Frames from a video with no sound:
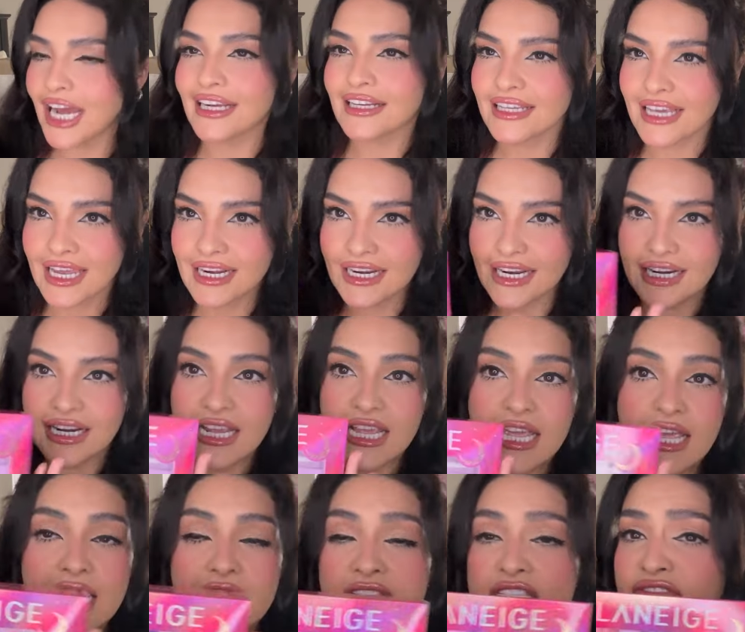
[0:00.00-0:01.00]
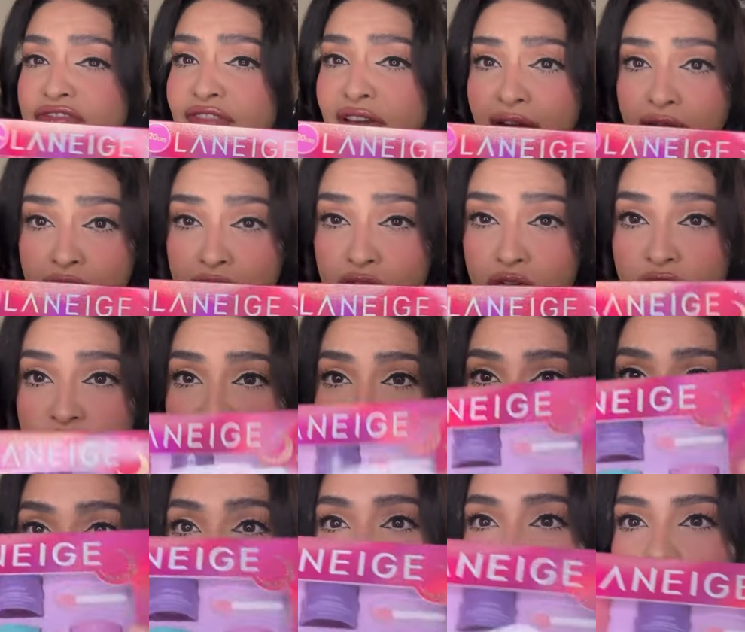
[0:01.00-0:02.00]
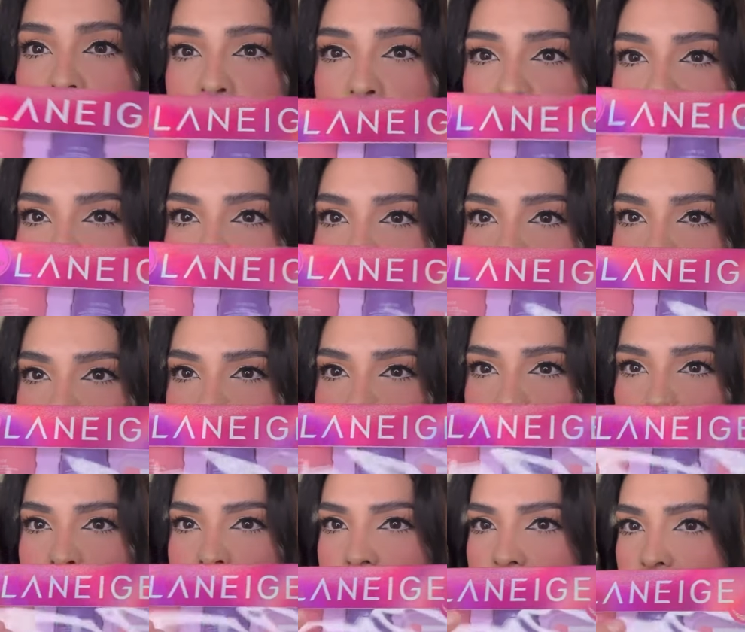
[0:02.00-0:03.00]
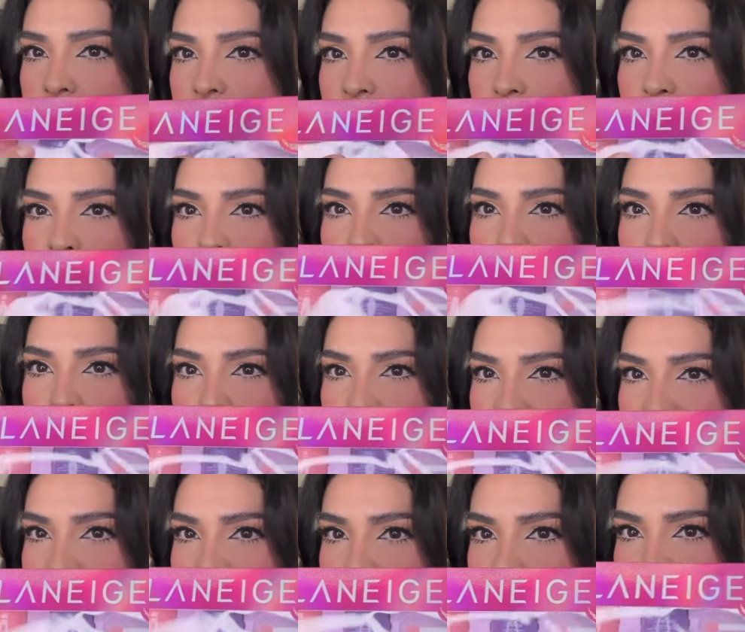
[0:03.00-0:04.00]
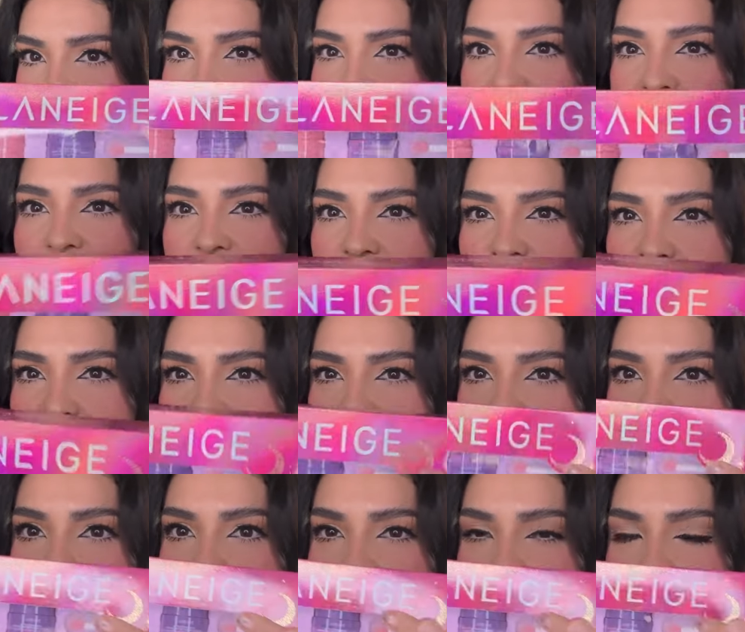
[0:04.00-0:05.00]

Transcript: get it. It's very good for the value. It comes with 1, 2, 3, 4, 5, the